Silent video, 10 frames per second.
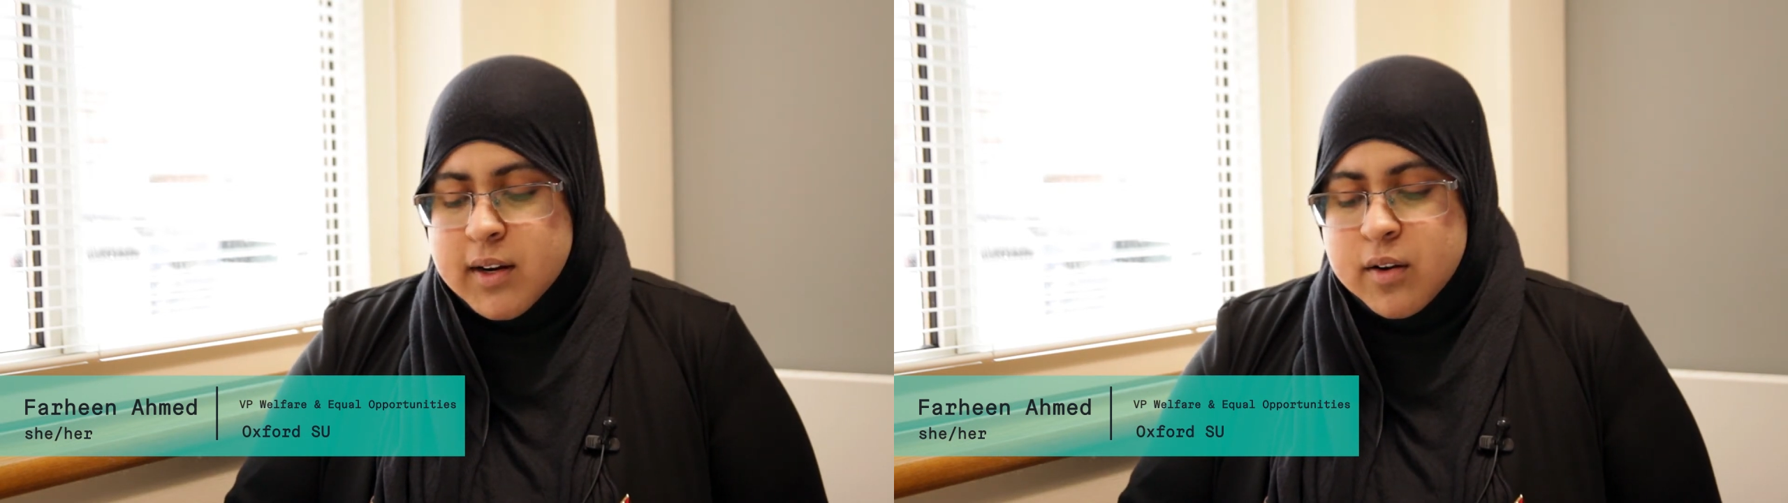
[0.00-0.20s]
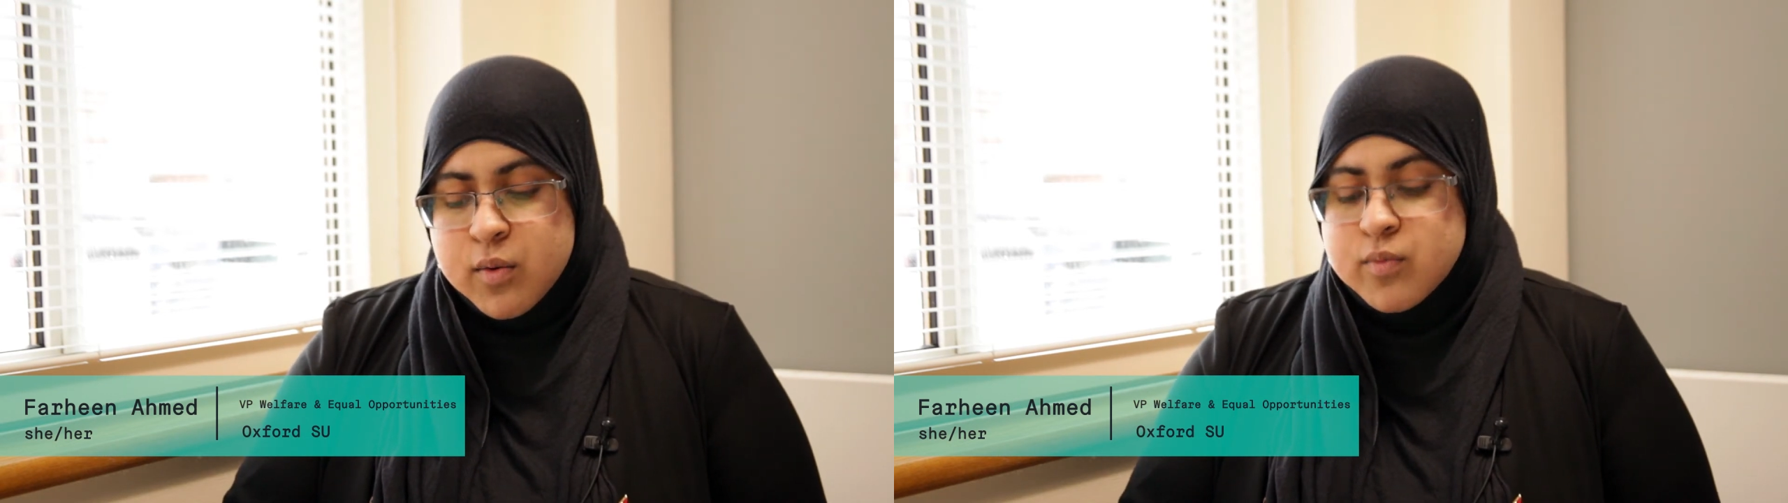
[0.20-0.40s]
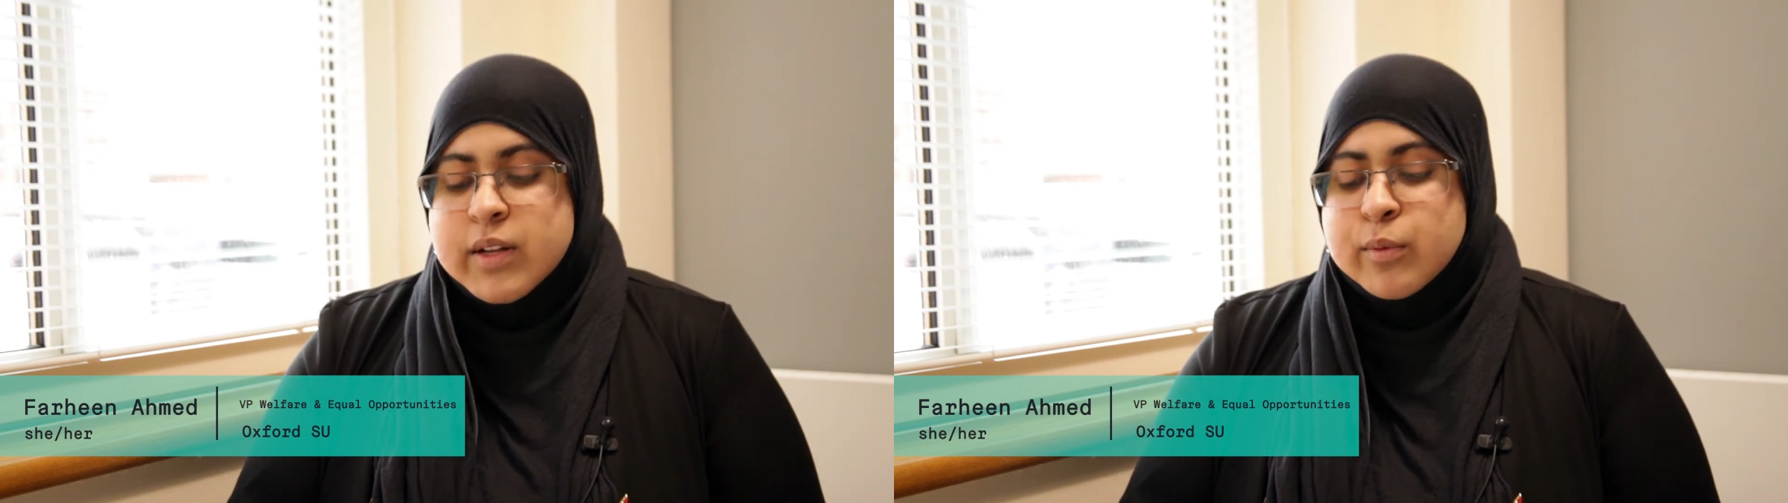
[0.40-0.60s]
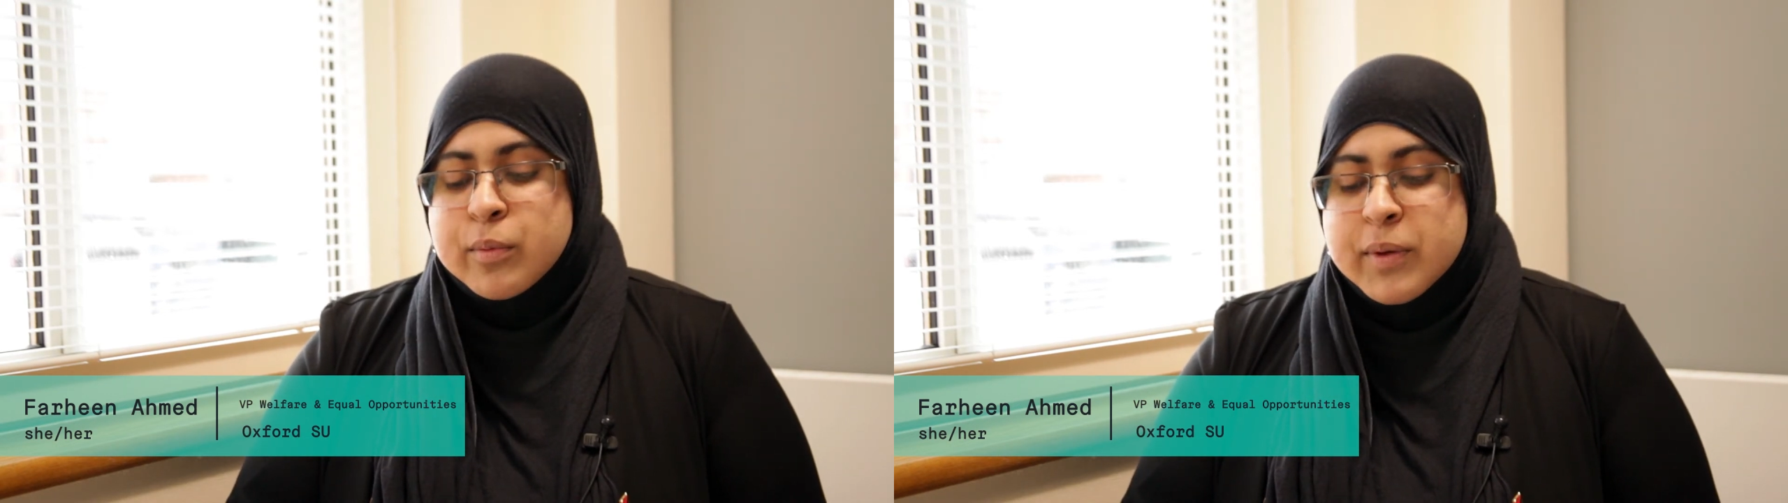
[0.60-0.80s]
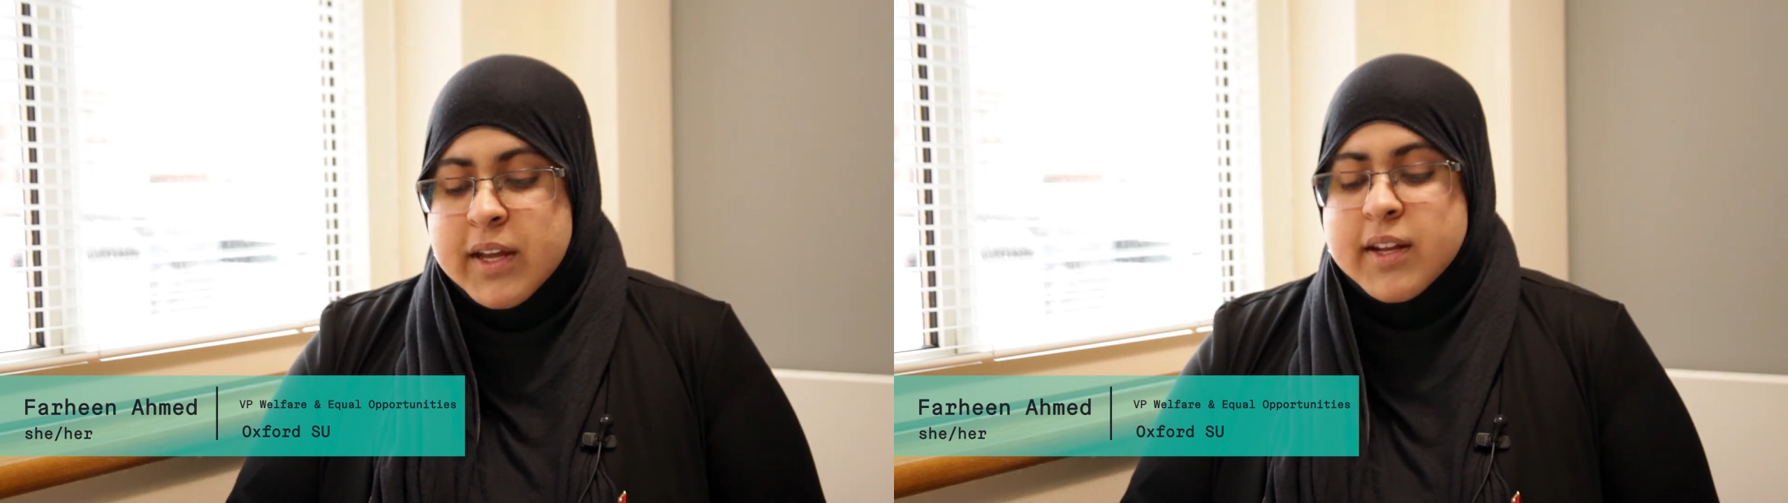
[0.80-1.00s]
and hopefully we'll
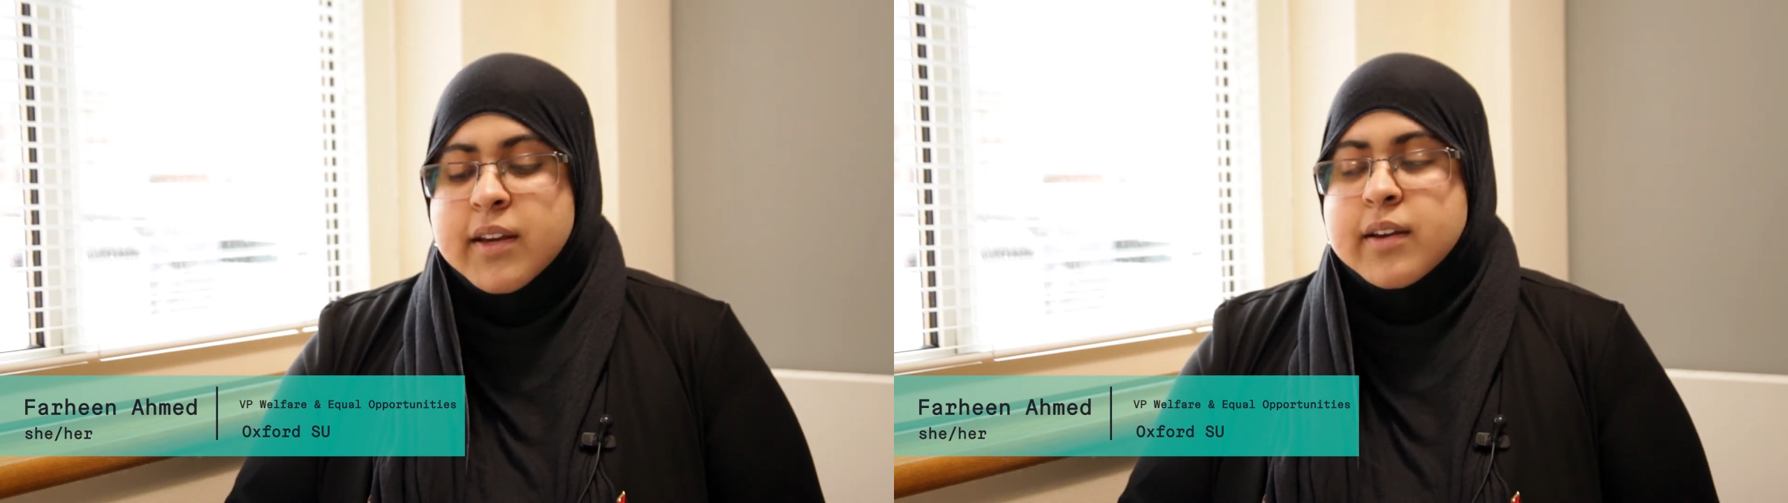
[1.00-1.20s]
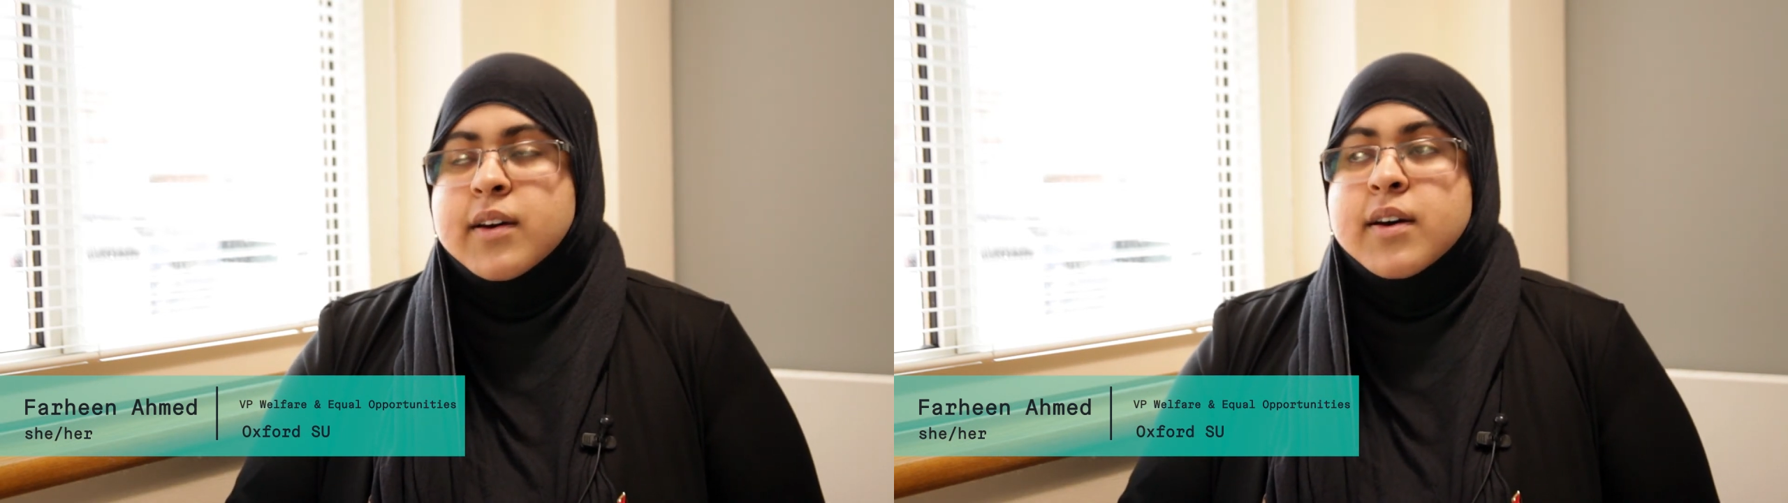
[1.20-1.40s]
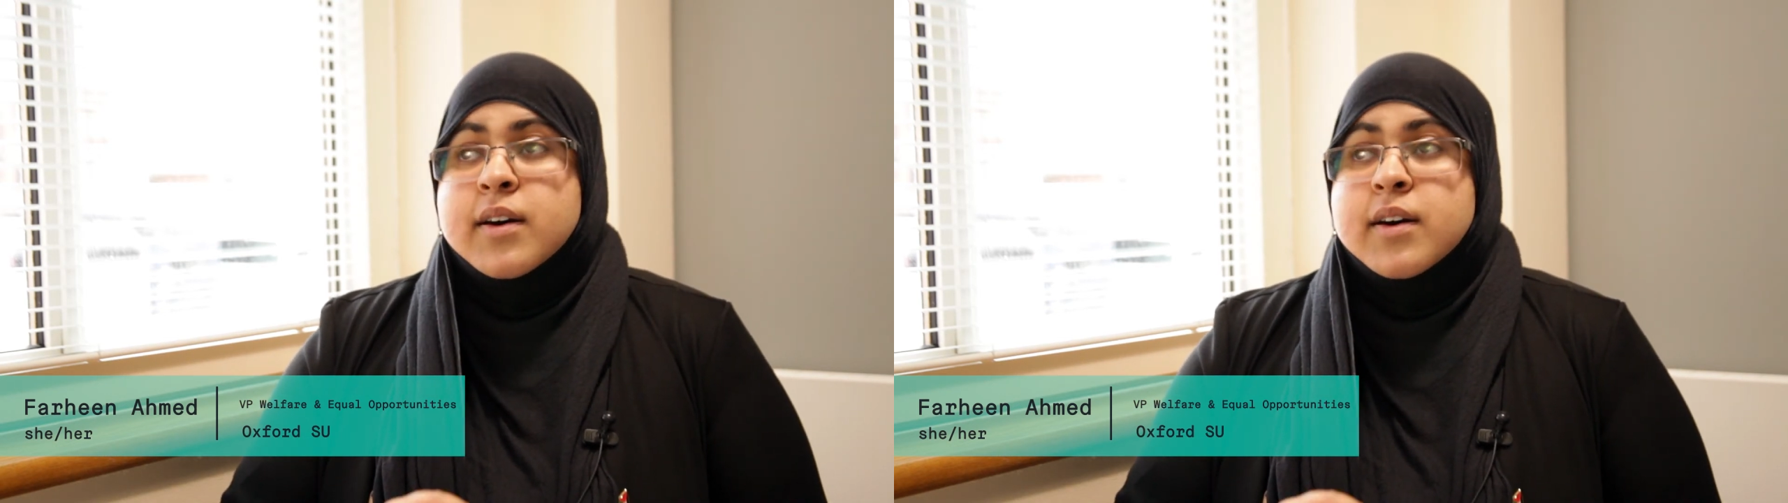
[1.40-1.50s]
be getting